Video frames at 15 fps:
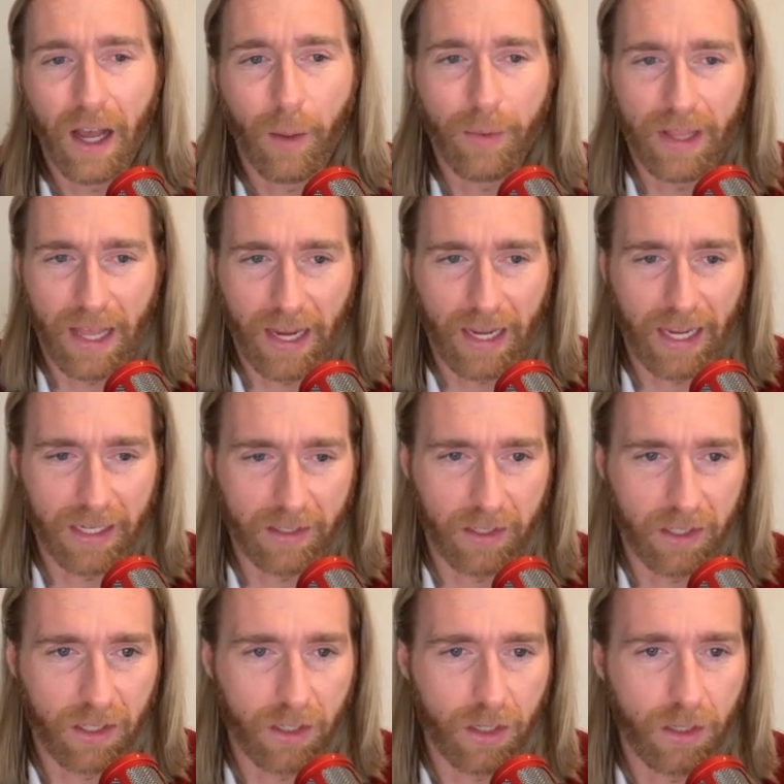In that case. And
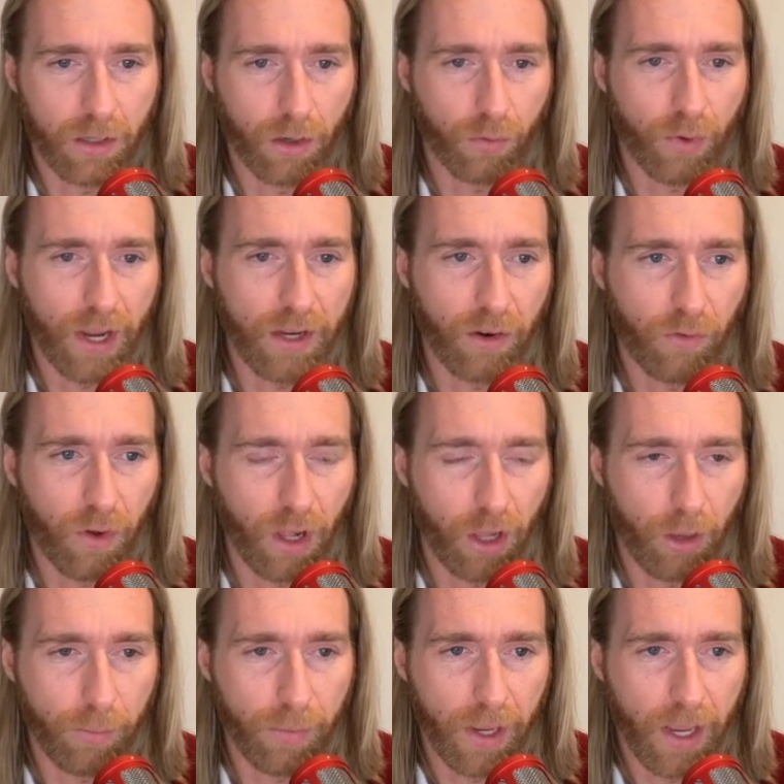so you'll write your
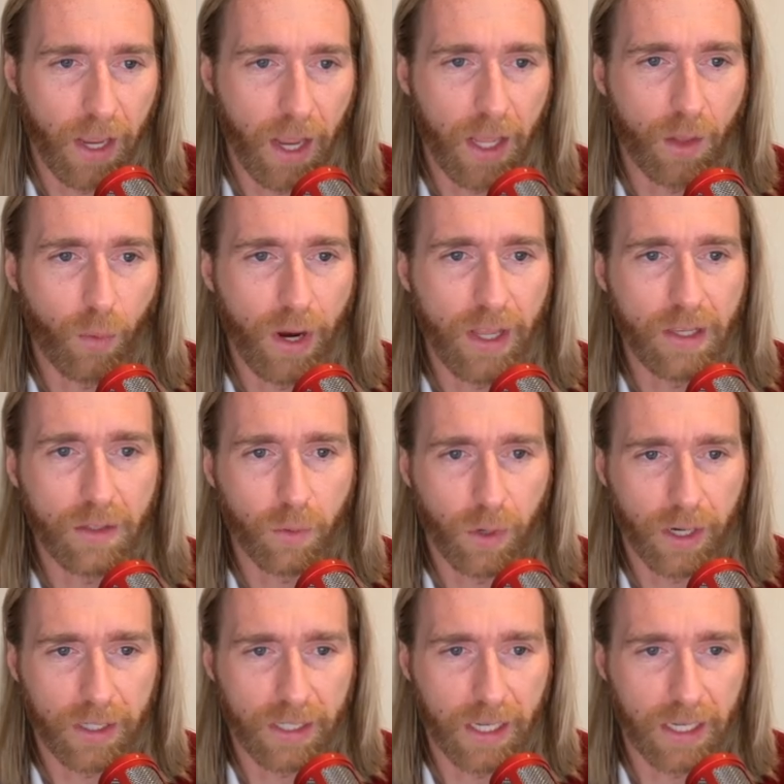follow-up. And the way this
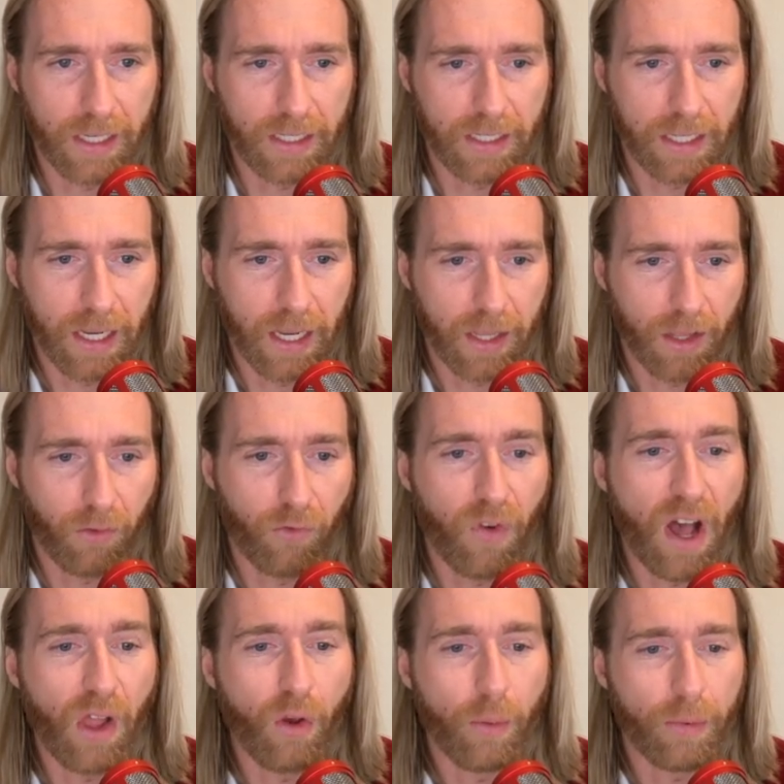works is the
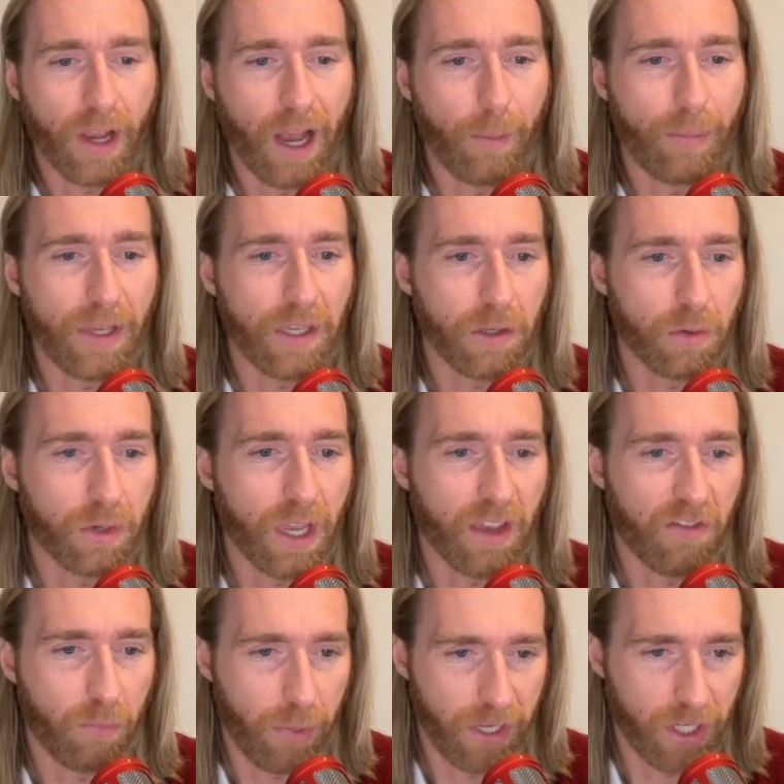follow-up copy you
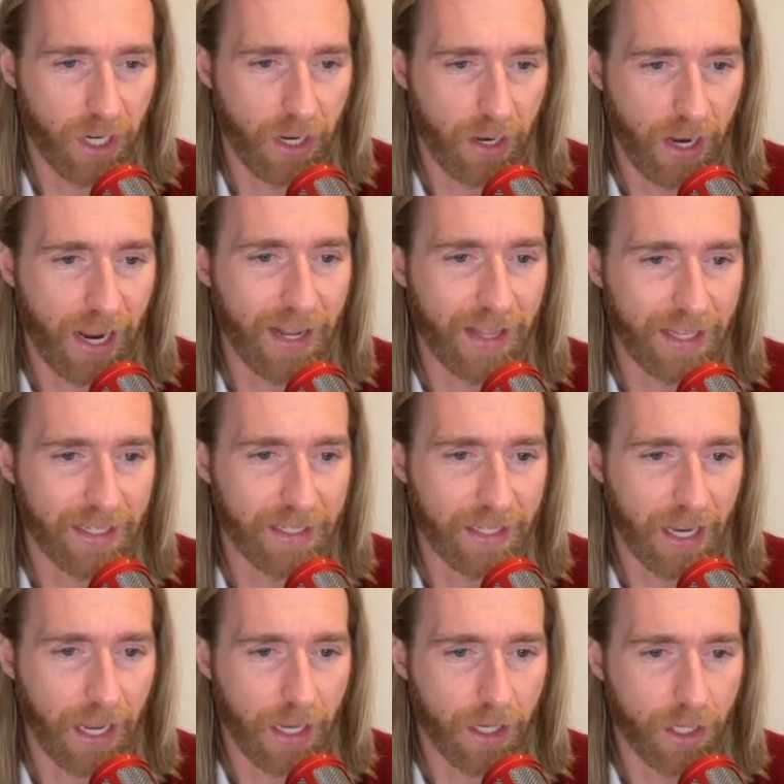give Pitchit in this
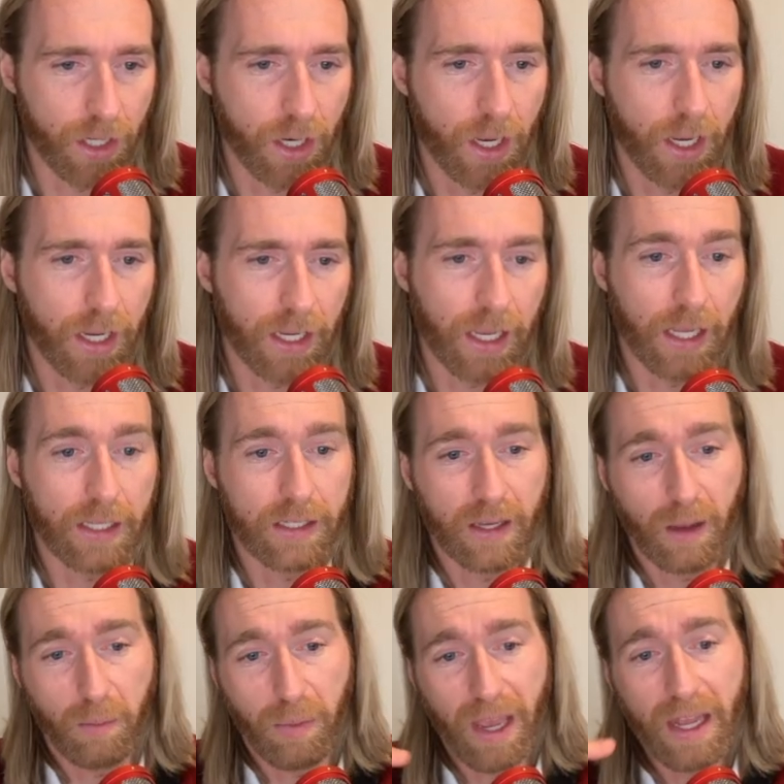stage gets
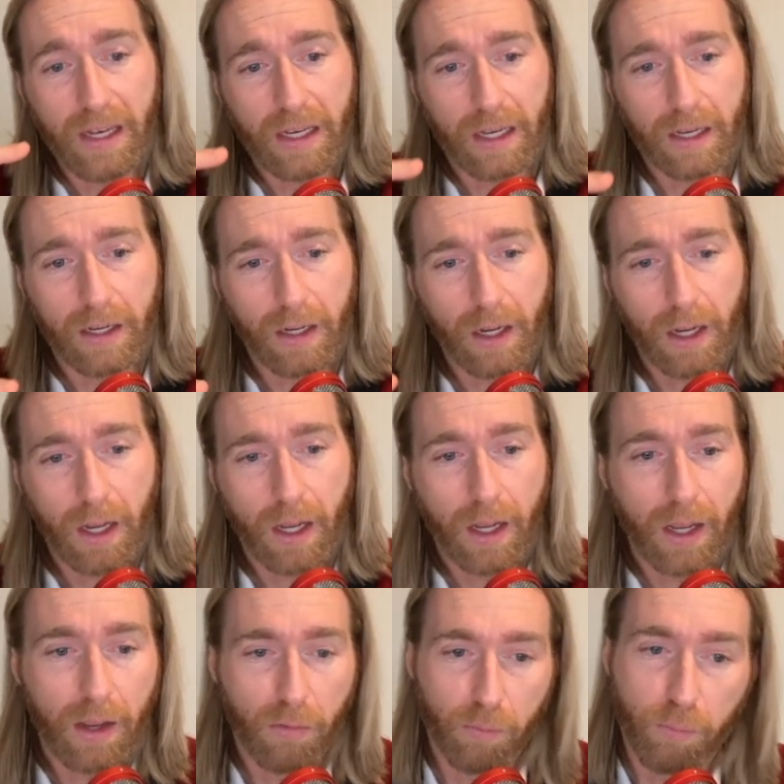appended
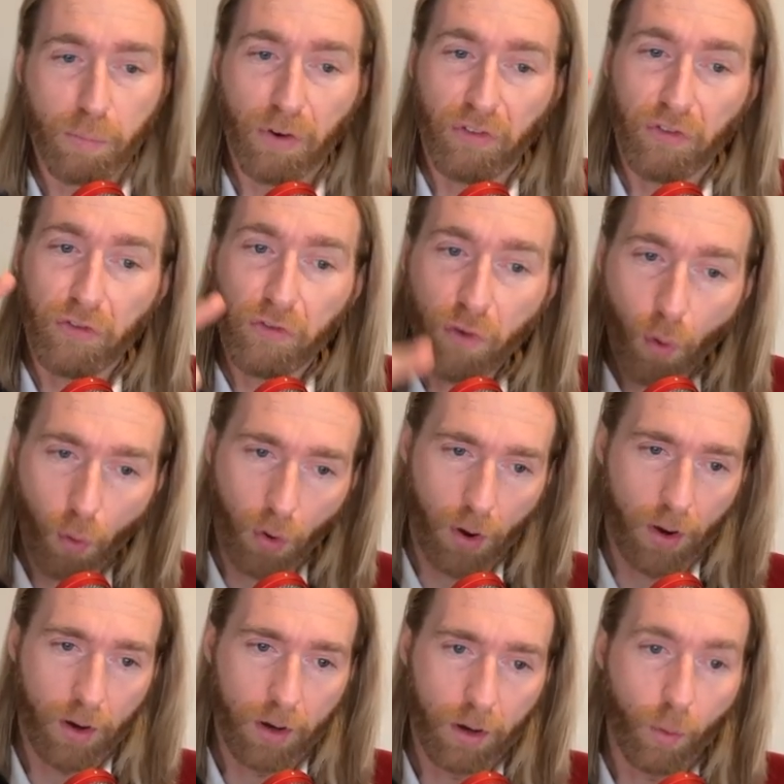
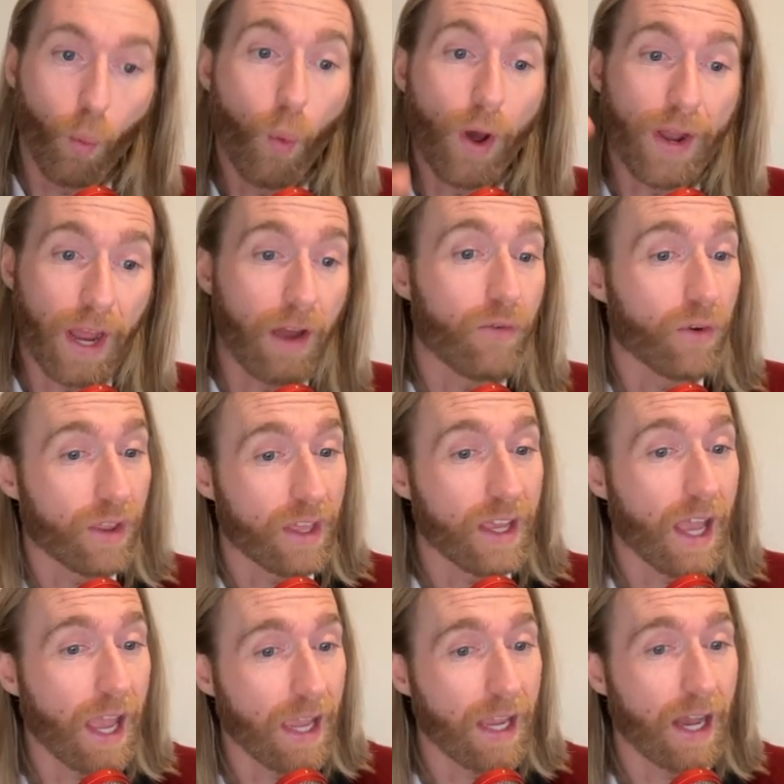before whatever the
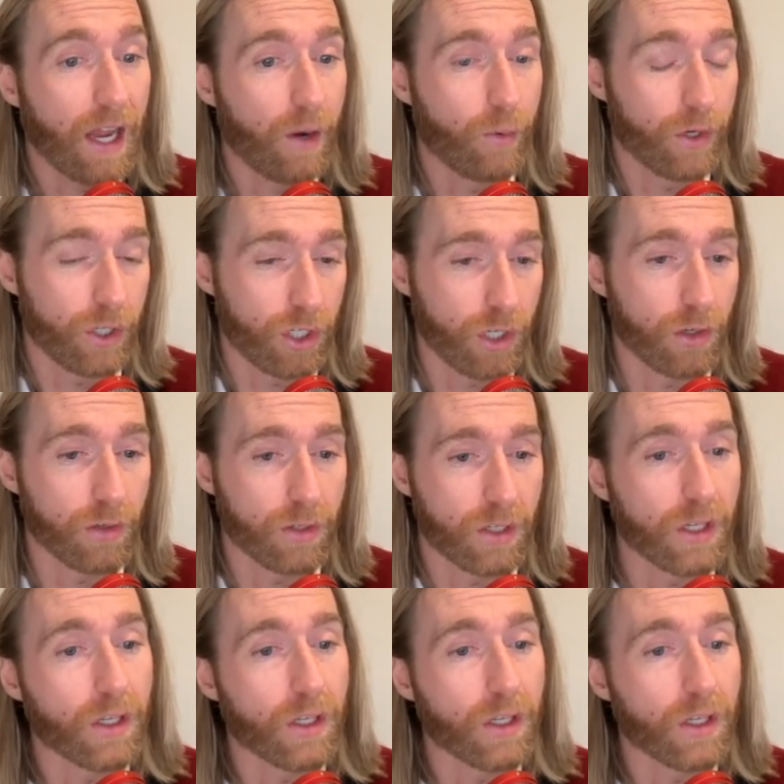AI would choose to